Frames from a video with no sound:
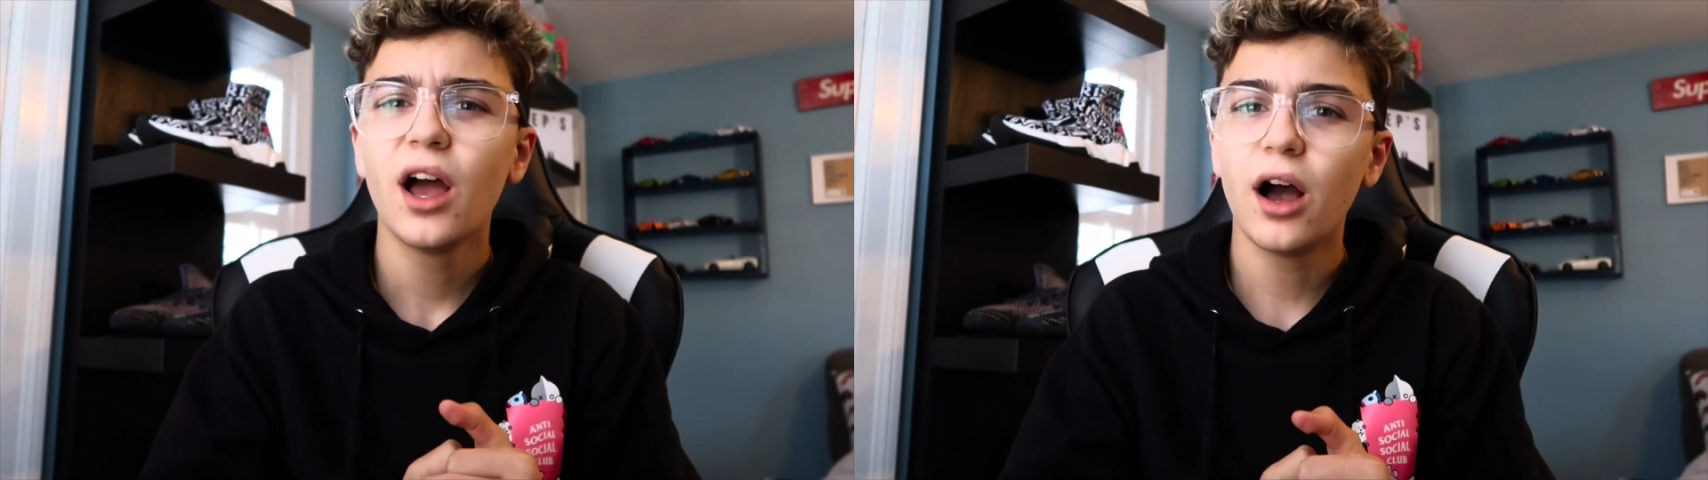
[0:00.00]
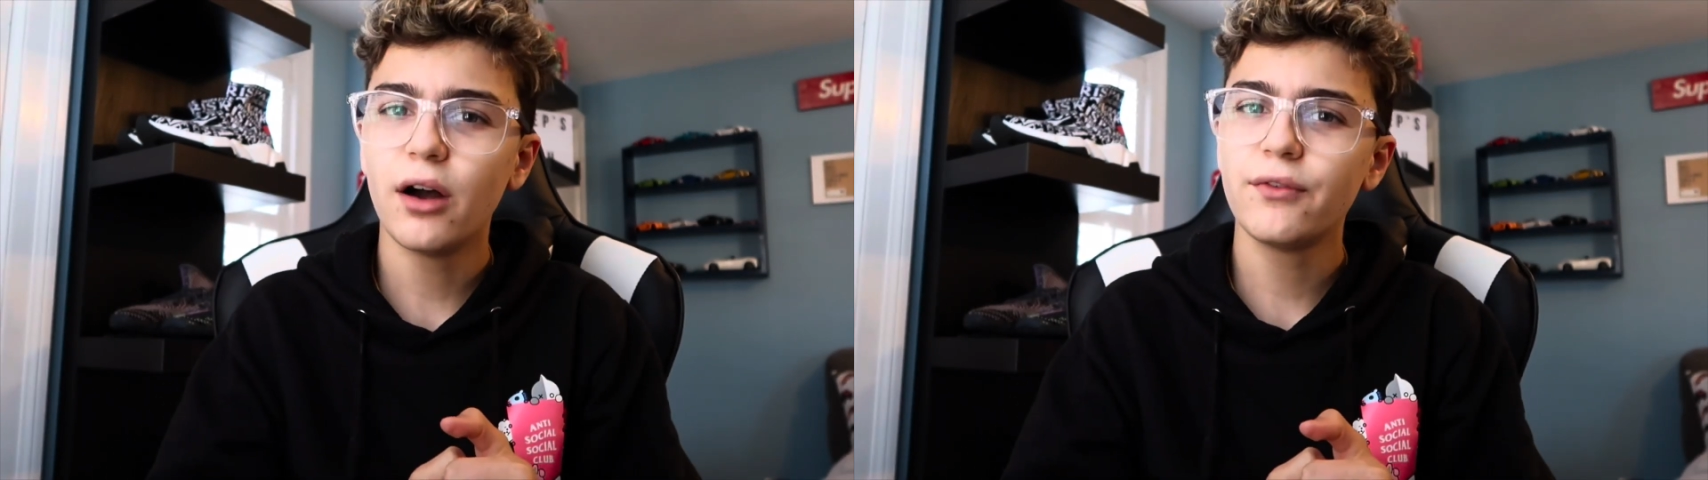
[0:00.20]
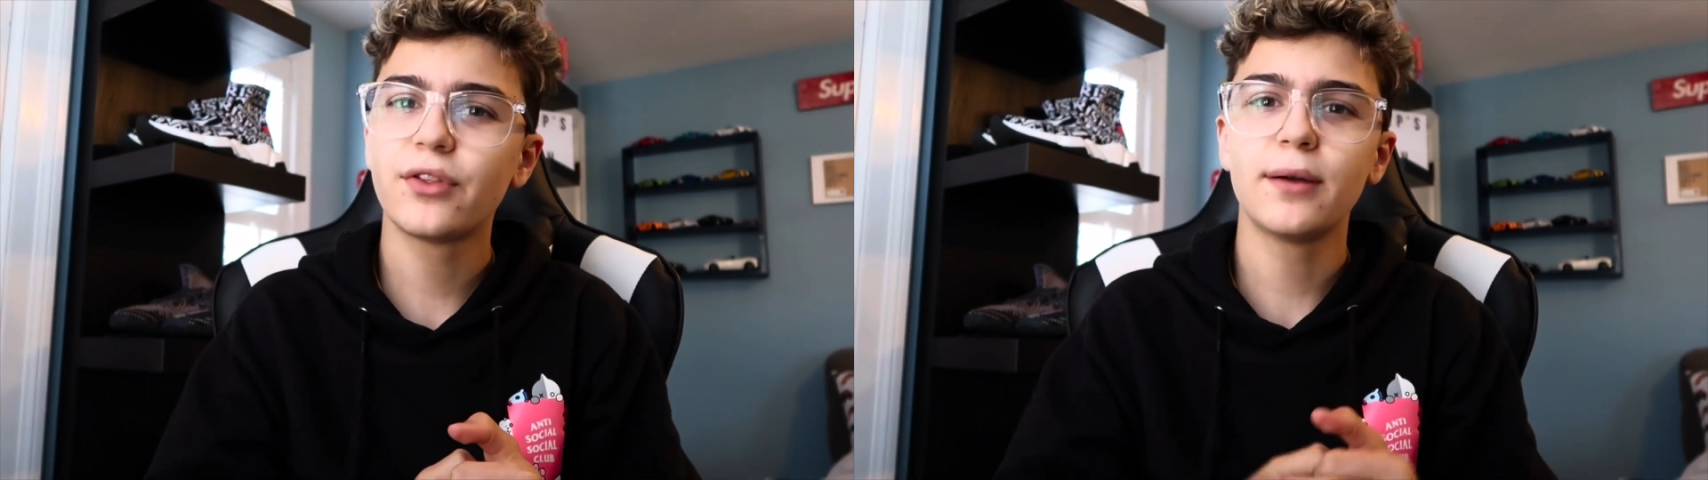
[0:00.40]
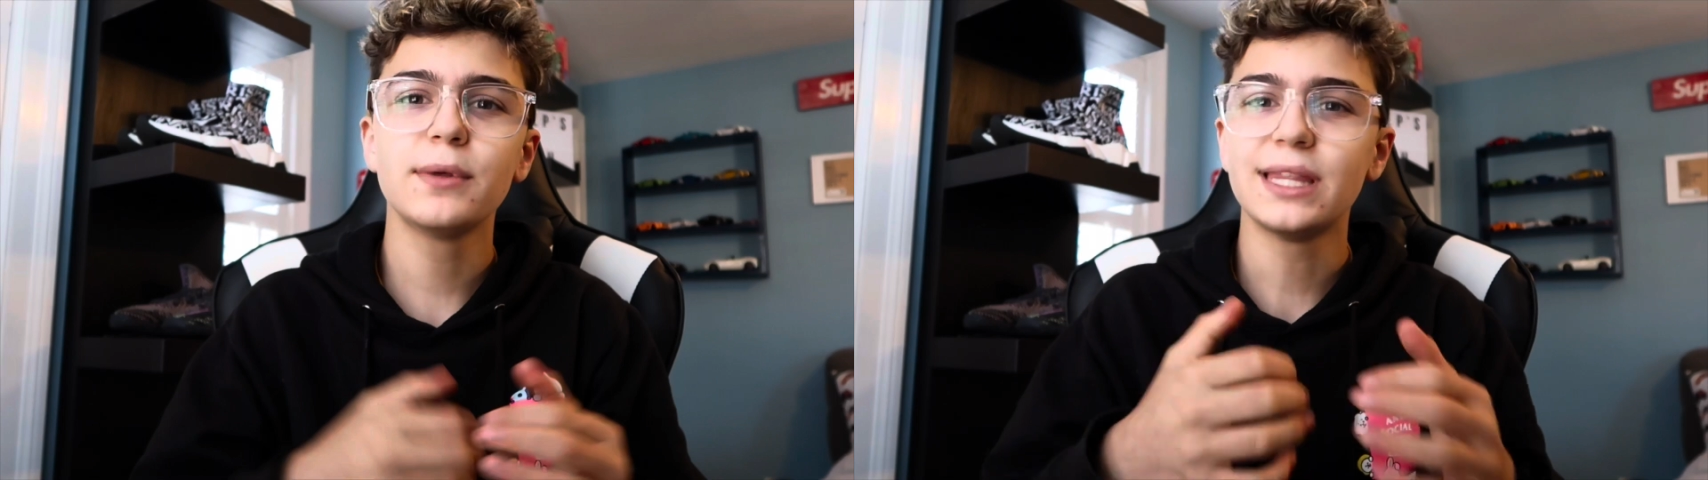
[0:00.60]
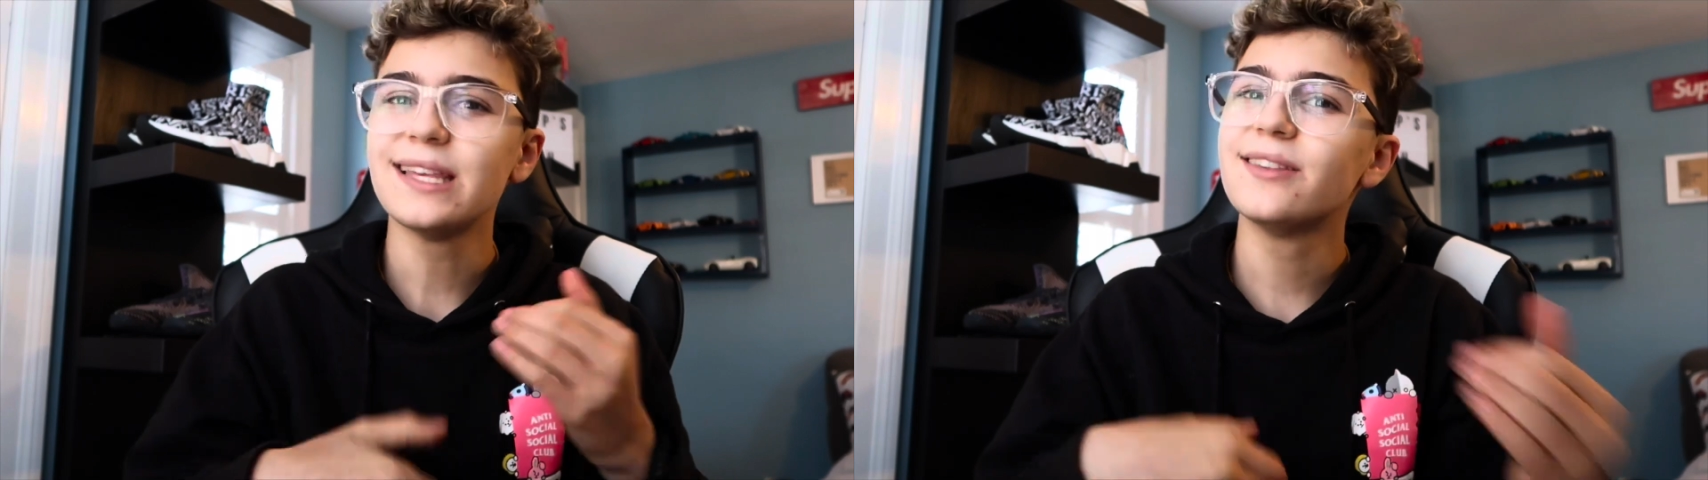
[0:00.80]
of some
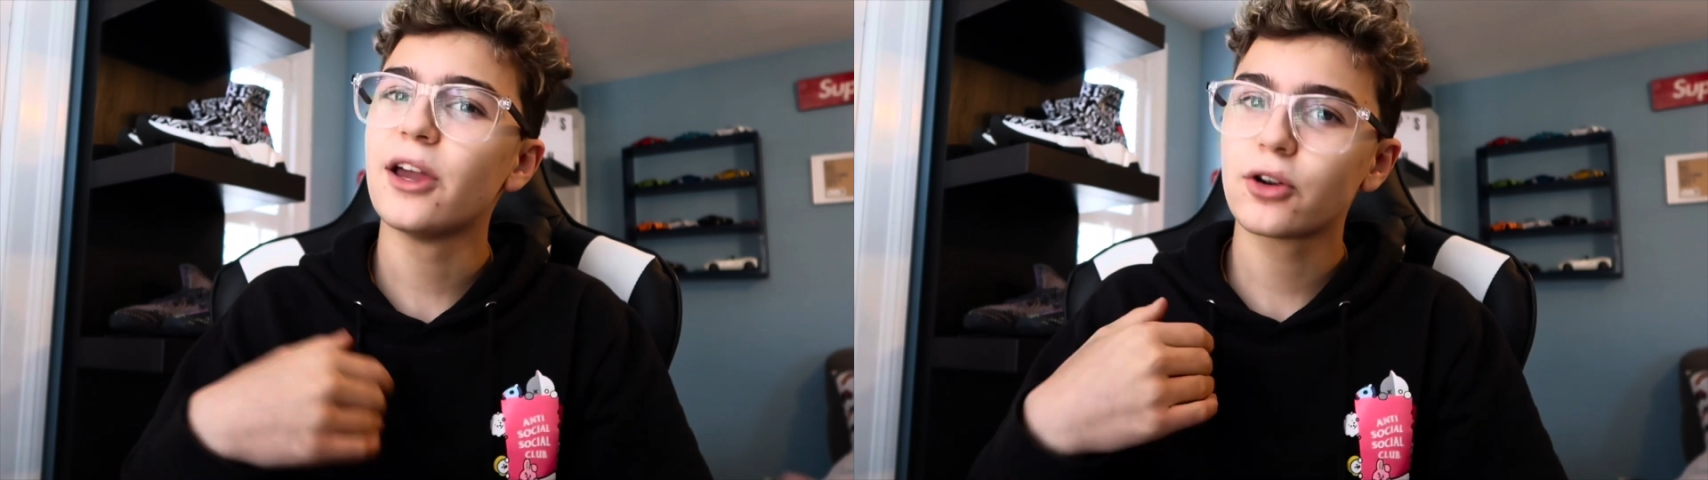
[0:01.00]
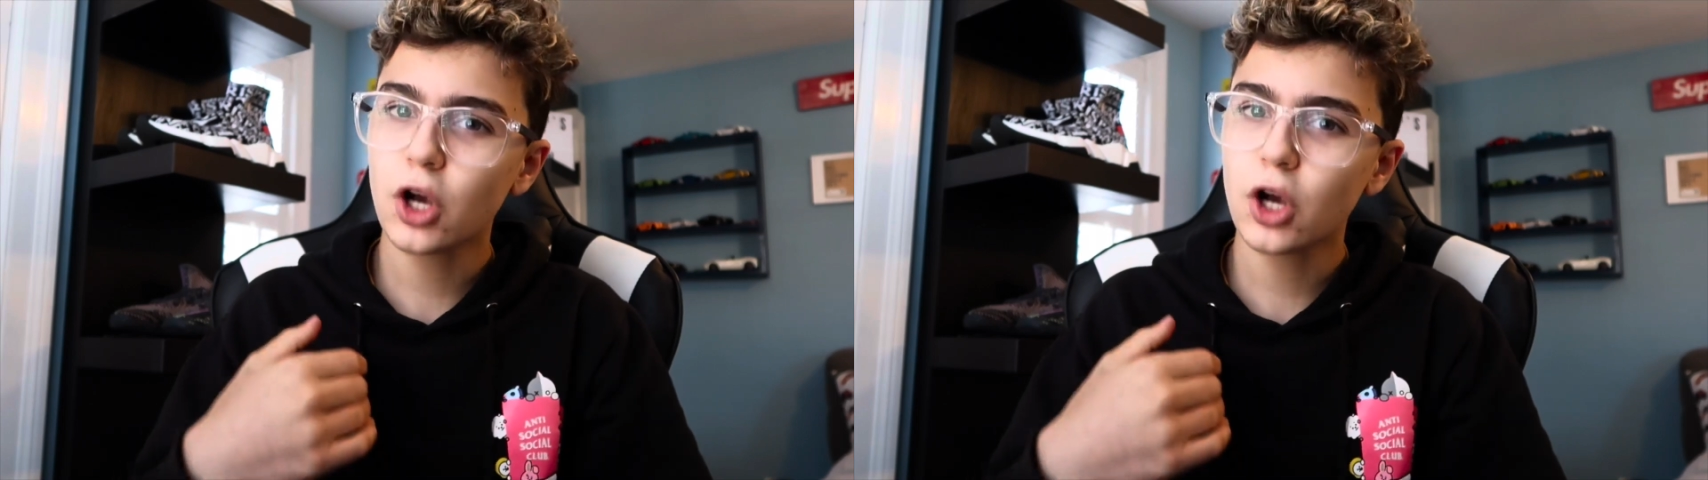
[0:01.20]
of their